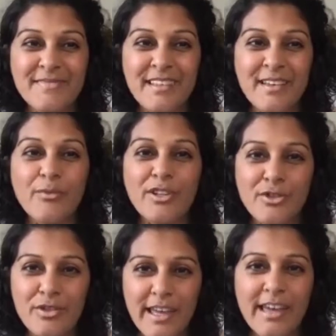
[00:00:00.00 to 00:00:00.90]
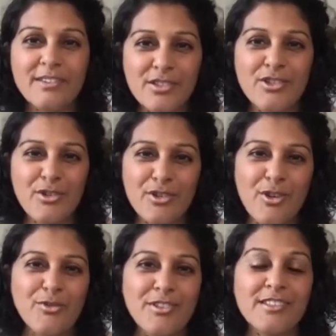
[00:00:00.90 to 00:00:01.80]
When you get to your
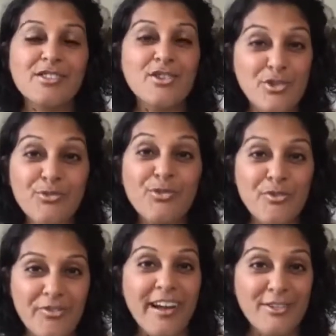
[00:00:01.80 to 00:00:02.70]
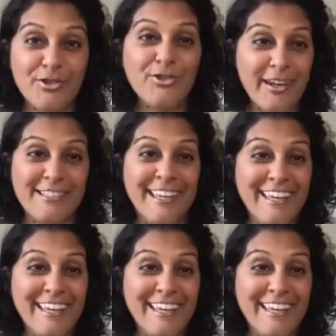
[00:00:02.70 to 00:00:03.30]
aloneness, you will find you're crazy.